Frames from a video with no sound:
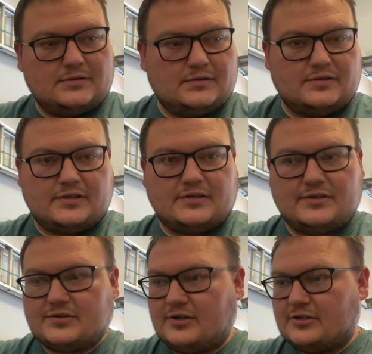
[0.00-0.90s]
Let's get
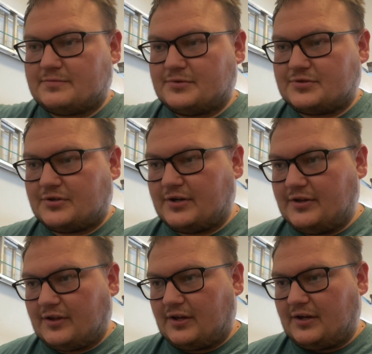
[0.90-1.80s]
this Christmas tree
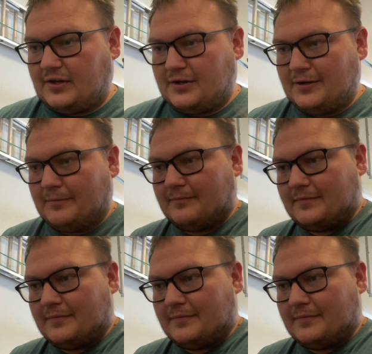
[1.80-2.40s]
thing here.